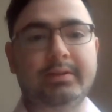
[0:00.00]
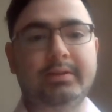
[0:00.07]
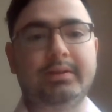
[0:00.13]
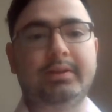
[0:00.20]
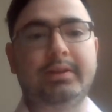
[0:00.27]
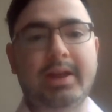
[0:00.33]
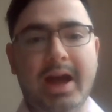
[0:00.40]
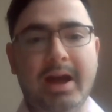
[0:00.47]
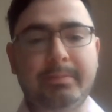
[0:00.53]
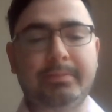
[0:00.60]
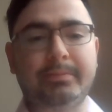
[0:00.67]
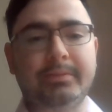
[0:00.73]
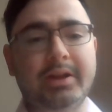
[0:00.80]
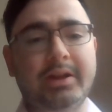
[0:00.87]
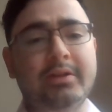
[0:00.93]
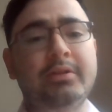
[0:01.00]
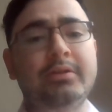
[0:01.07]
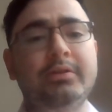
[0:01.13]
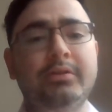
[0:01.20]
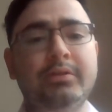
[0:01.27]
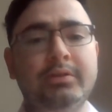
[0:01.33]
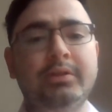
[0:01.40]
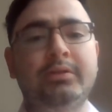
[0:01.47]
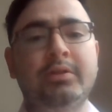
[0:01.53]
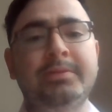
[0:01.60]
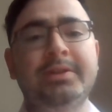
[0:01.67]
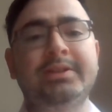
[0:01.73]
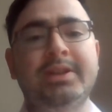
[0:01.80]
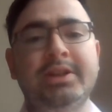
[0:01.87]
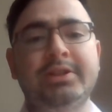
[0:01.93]
The Applico Google Chrome
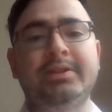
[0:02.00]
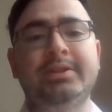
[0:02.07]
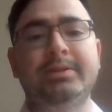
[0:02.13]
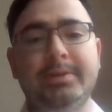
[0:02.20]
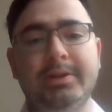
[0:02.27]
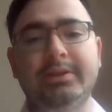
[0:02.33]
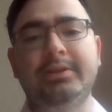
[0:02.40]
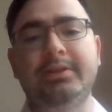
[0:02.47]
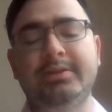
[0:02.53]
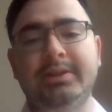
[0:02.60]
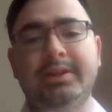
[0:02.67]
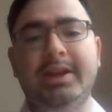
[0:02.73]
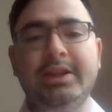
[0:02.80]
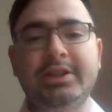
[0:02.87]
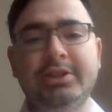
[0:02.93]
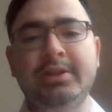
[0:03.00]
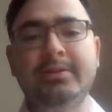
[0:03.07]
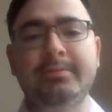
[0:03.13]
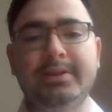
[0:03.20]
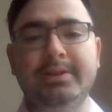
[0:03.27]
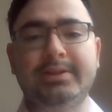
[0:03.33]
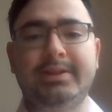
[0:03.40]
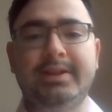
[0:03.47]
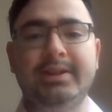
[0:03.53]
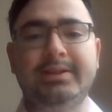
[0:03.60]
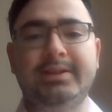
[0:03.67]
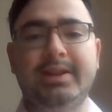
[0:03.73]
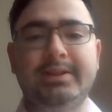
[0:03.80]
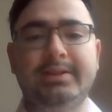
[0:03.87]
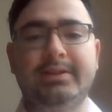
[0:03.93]
extension is built using HTML,
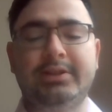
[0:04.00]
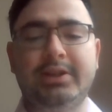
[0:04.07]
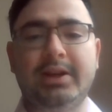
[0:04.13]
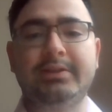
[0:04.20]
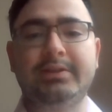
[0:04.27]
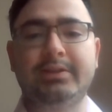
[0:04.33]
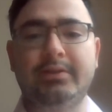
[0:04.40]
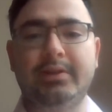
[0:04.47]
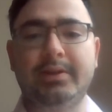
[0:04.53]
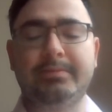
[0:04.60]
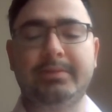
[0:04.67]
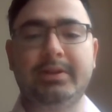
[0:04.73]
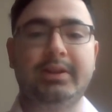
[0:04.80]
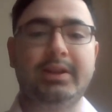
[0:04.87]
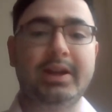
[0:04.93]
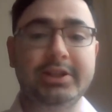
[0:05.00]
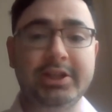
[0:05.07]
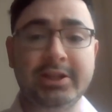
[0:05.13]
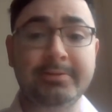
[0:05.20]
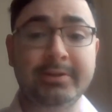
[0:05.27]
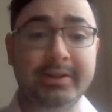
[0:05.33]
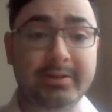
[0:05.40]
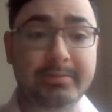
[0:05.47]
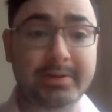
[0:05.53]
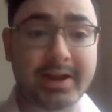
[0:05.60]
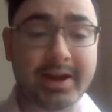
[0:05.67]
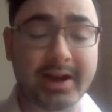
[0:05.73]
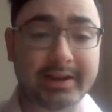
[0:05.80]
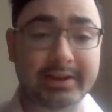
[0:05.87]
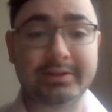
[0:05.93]
CSS, JavaScript, a Gmail
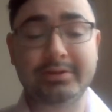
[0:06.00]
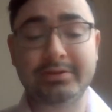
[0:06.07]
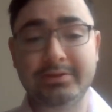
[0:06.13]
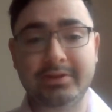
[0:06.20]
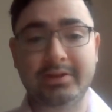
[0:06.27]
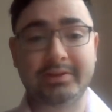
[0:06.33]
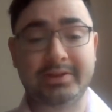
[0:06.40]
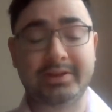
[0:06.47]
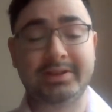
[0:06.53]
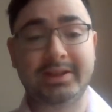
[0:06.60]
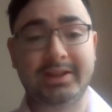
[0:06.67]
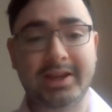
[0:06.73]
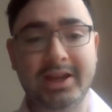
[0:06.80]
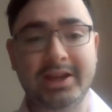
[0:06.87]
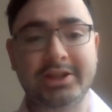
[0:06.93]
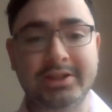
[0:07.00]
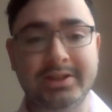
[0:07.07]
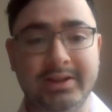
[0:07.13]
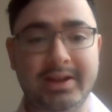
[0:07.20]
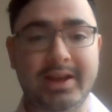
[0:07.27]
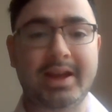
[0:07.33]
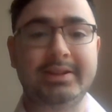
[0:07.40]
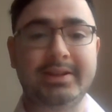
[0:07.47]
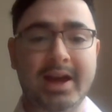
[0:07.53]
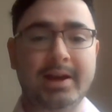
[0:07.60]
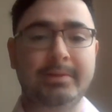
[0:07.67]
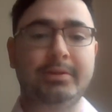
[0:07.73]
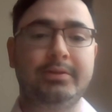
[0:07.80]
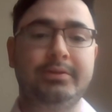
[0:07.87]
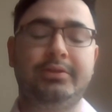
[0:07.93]
API, Google Authentication, and
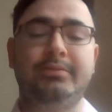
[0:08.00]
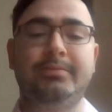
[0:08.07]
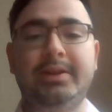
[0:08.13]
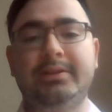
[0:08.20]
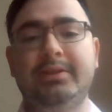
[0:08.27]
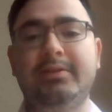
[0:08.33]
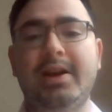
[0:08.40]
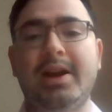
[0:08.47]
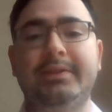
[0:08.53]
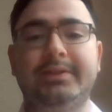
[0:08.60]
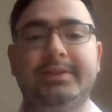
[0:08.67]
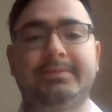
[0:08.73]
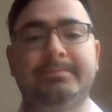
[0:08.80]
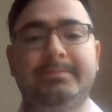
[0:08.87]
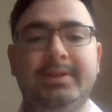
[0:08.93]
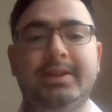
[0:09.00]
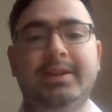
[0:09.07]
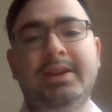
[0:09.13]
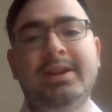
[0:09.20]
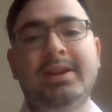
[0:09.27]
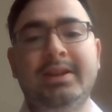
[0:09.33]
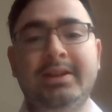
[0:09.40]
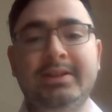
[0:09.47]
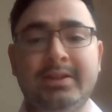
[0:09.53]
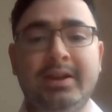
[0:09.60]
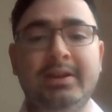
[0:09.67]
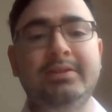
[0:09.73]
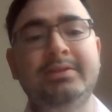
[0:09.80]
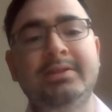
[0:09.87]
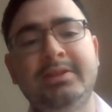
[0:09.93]
Tableau to make the graphs. It does not
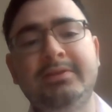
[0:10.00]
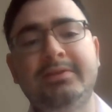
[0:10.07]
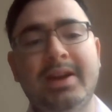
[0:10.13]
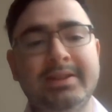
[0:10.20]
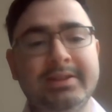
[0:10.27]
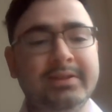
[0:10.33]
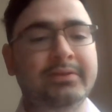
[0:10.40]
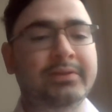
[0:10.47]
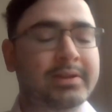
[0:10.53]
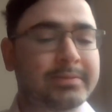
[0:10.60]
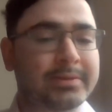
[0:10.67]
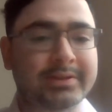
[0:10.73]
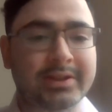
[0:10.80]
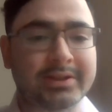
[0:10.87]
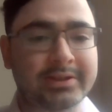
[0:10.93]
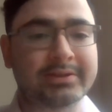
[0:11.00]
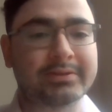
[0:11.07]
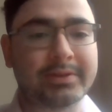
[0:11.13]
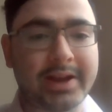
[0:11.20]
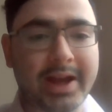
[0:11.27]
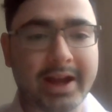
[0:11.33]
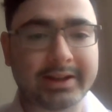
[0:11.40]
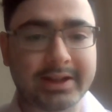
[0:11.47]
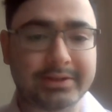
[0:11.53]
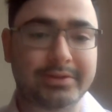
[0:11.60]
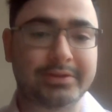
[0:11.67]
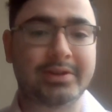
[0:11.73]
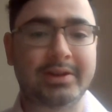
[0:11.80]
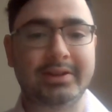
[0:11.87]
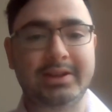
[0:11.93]
use any fancy frameworks such as React, as we're
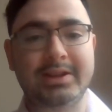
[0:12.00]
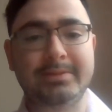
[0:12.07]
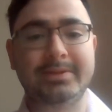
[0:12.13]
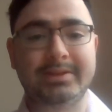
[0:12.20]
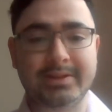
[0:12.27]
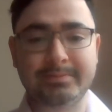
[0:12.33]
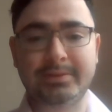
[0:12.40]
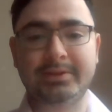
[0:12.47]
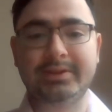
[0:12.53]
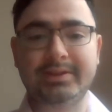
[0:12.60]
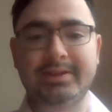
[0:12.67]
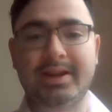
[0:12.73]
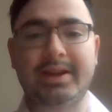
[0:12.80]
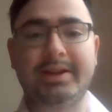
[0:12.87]
trying to keep a simple design.